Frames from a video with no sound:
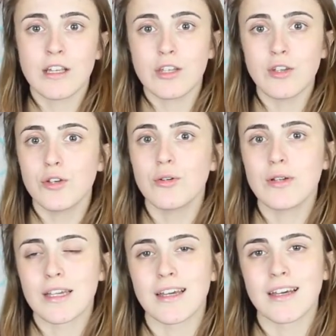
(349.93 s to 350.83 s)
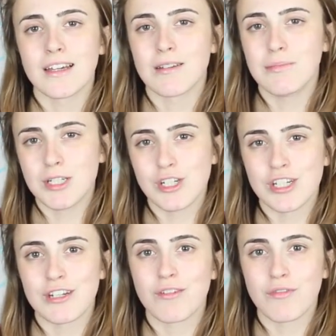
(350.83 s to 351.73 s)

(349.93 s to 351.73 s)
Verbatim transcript: you get a commission